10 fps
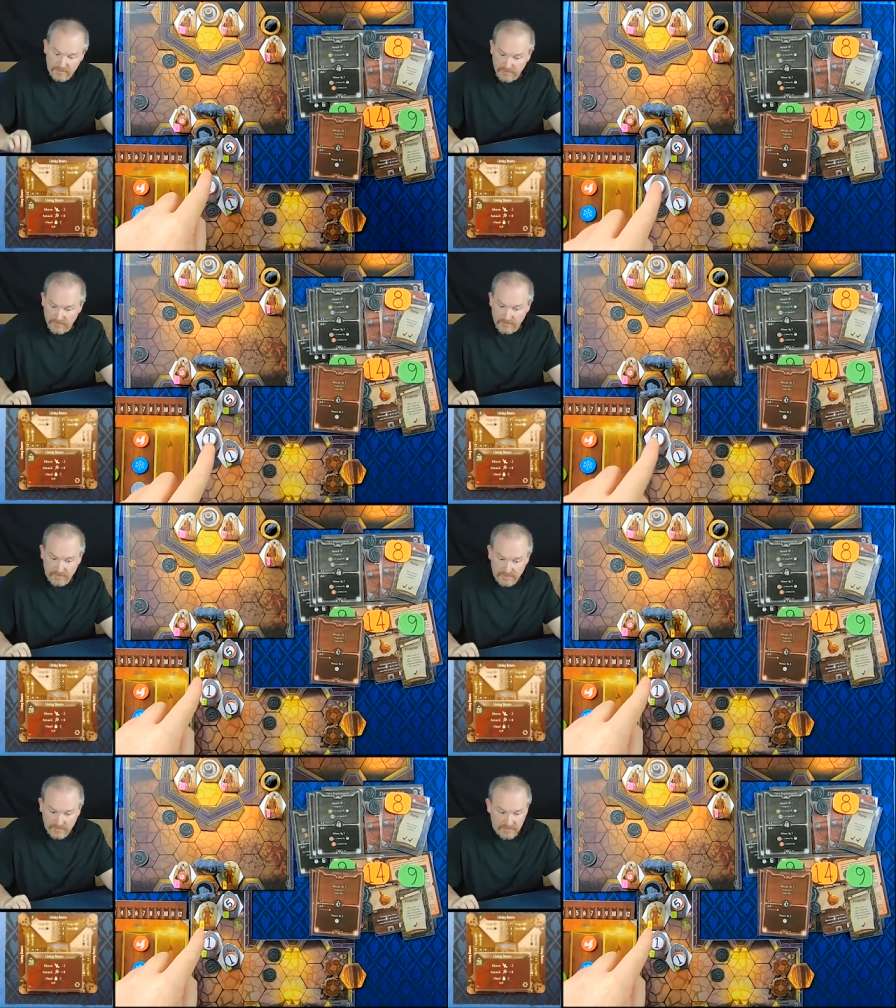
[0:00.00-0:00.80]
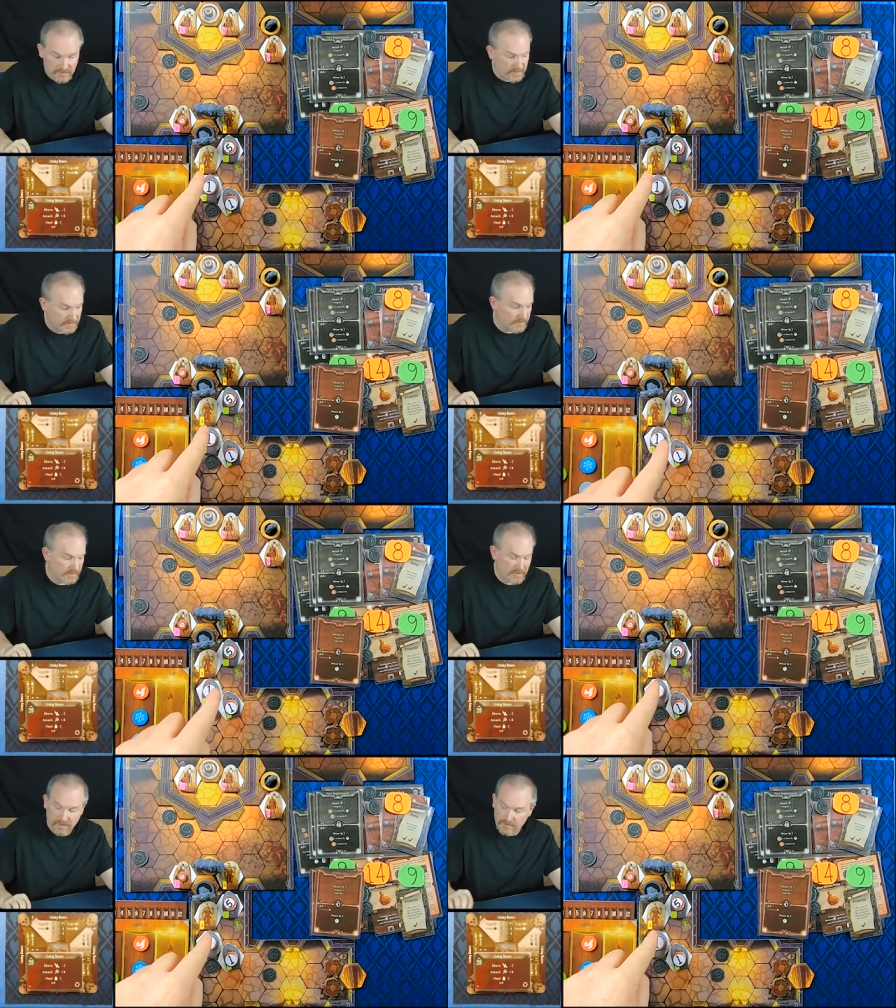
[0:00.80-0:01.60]
first, because the
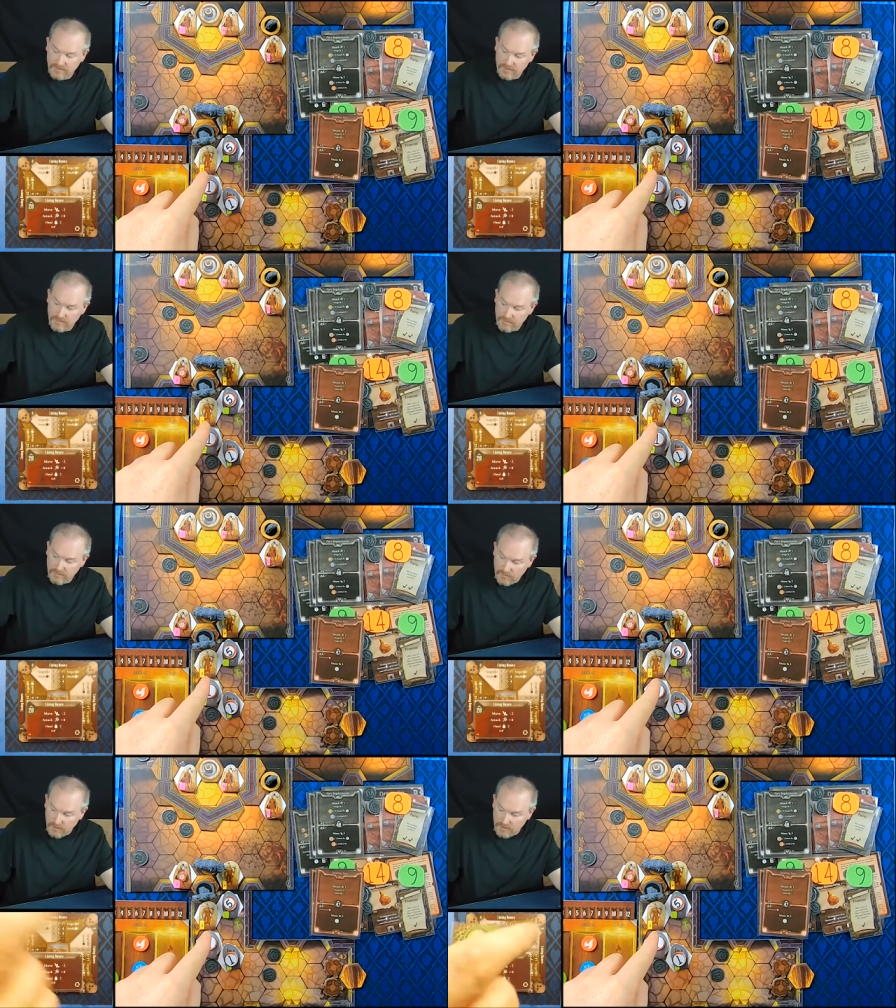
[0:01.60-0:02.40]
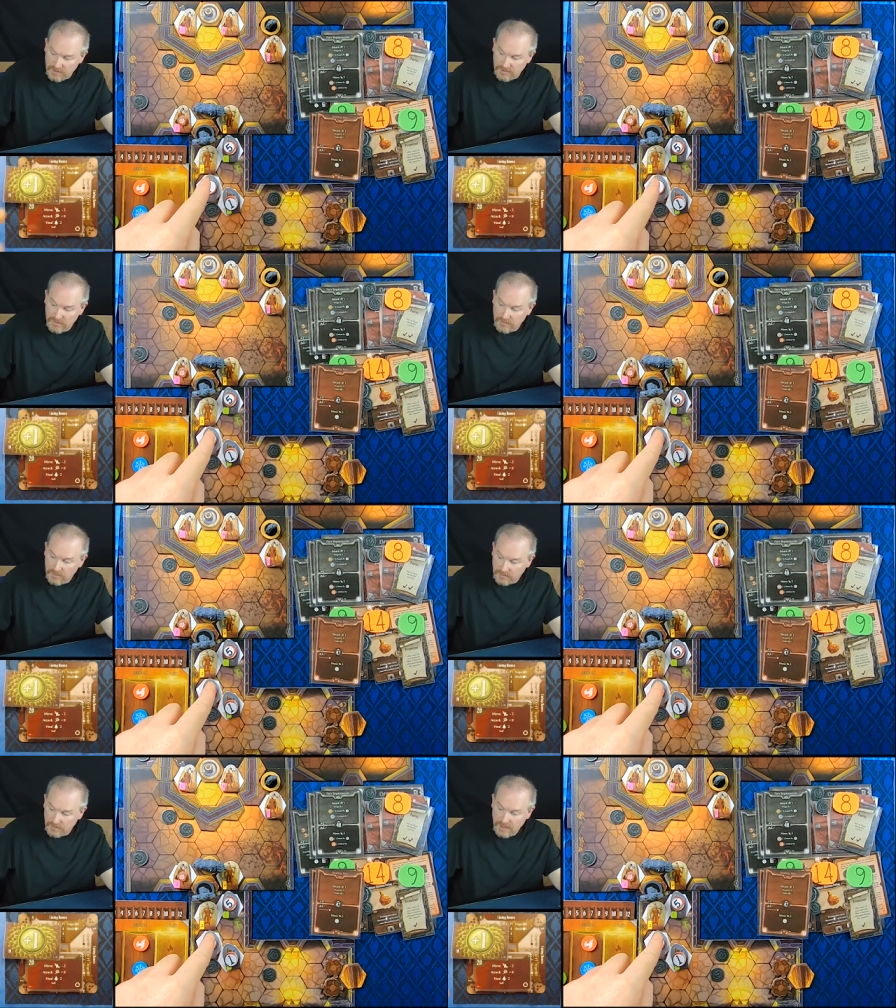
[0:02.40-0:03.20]
guard is more initiative
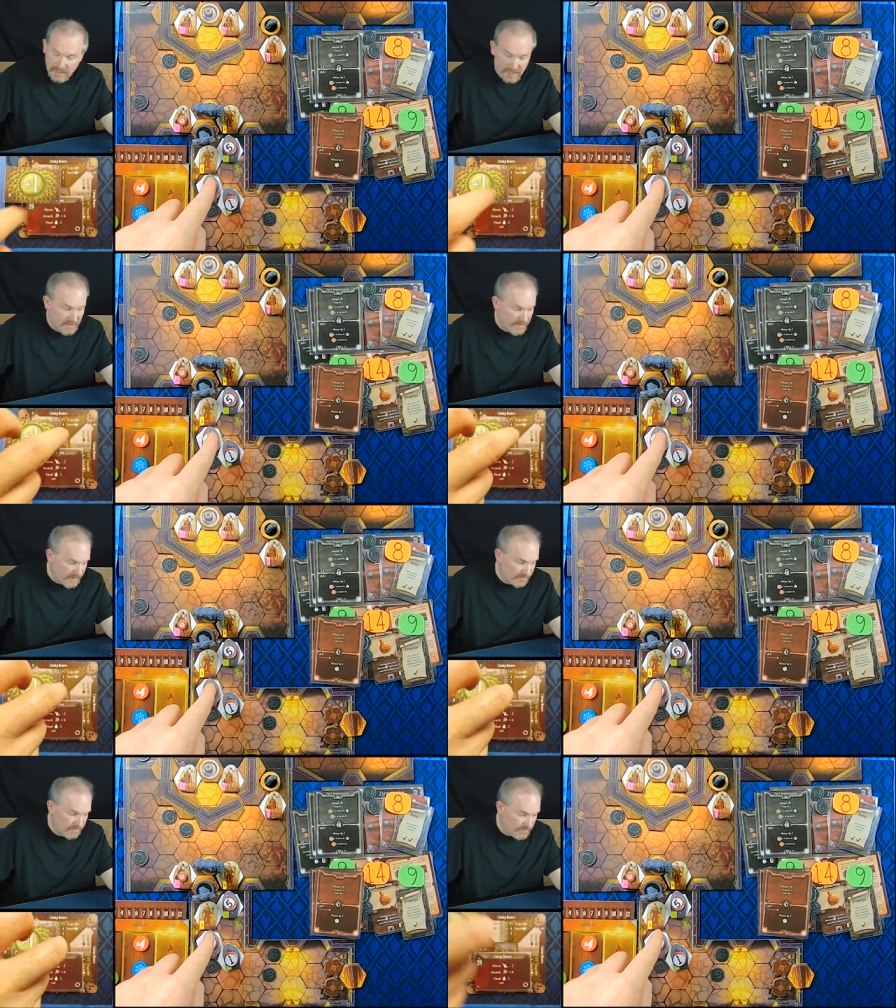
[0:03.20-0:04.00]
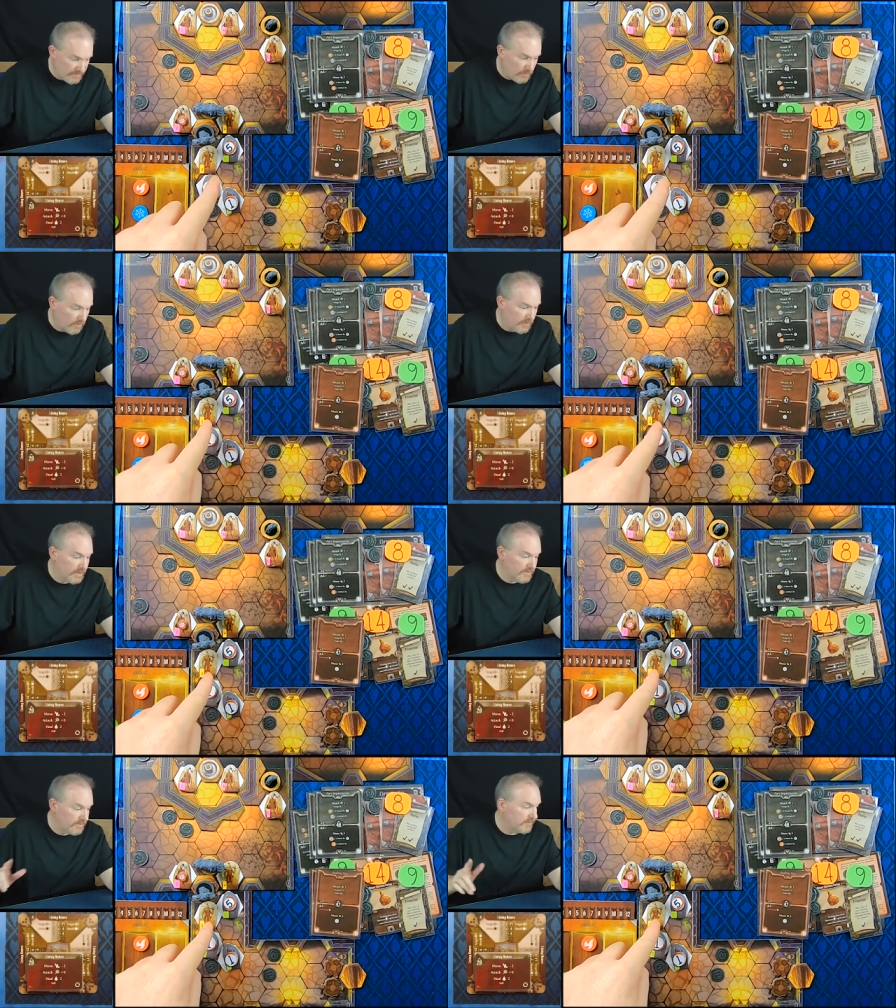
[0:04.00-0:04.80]
order. That's 4.
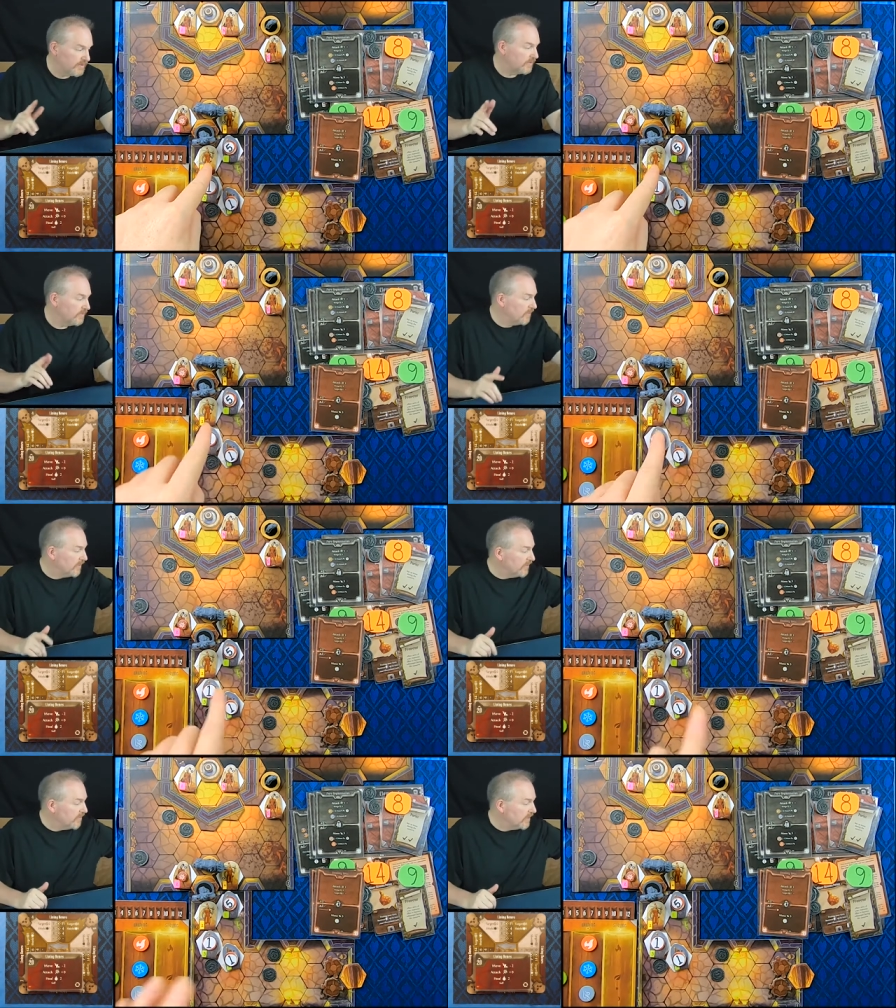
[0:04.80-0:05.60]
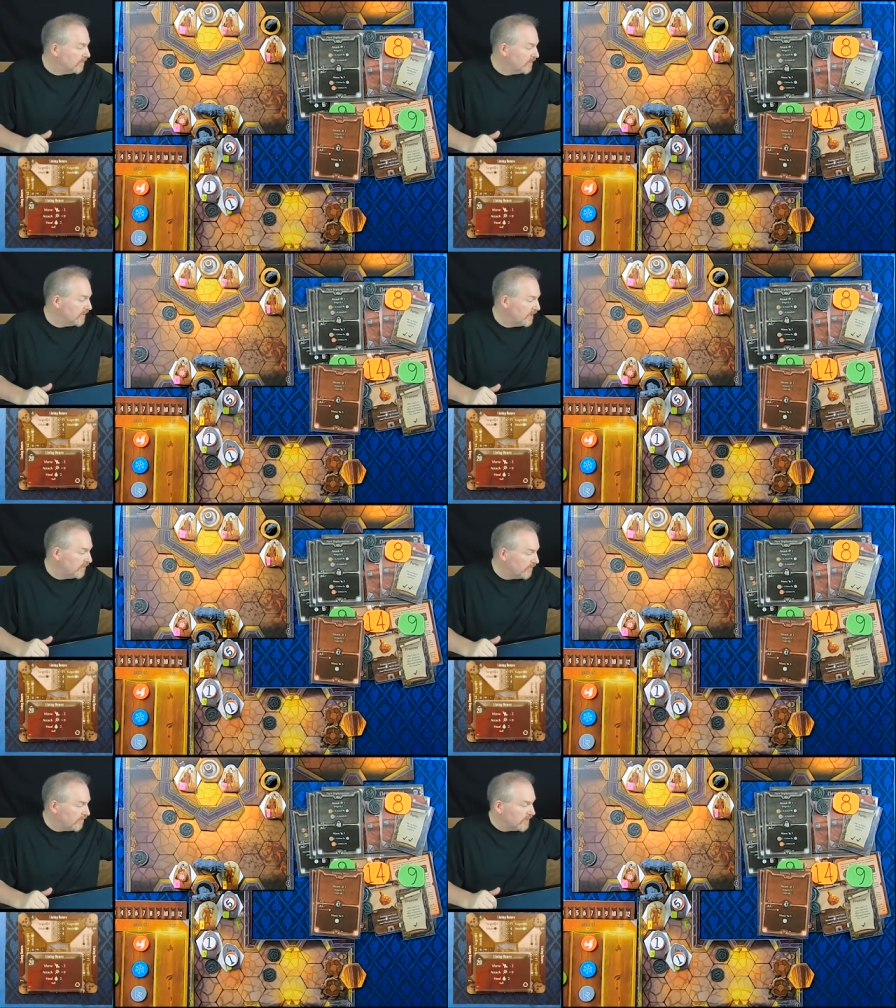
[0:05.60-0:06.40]
He has a shield of 1, so he will
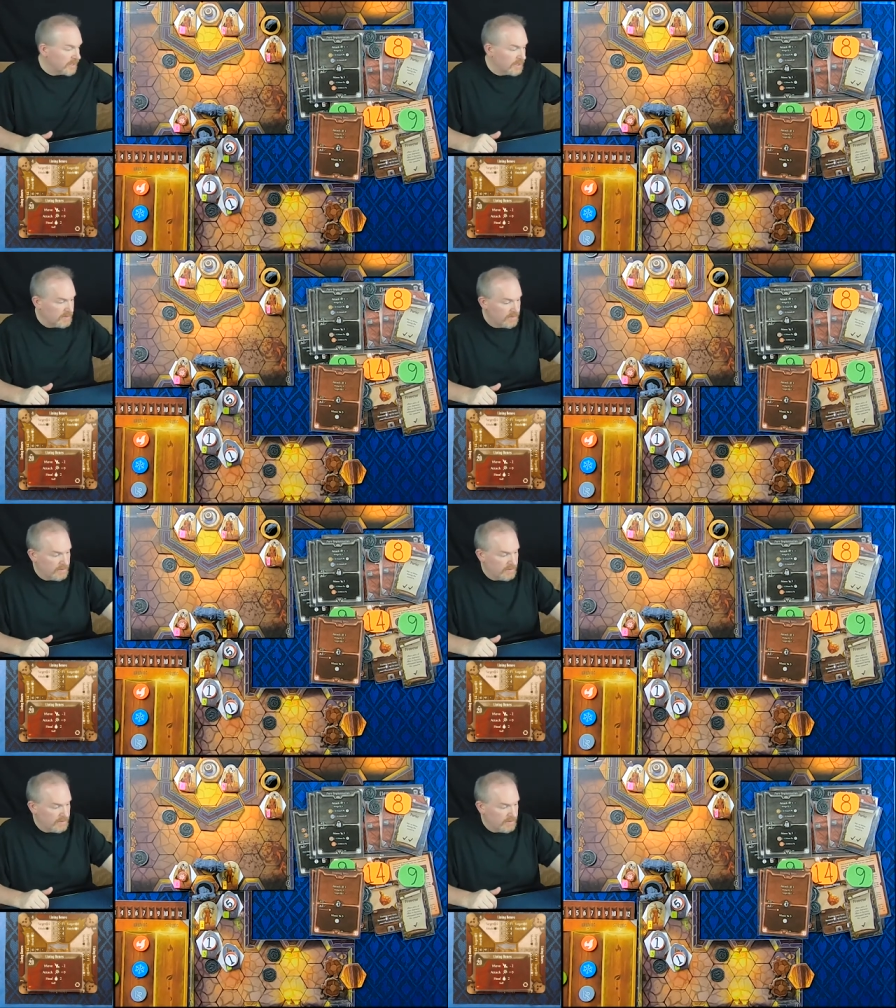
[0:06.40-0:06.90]
take 3.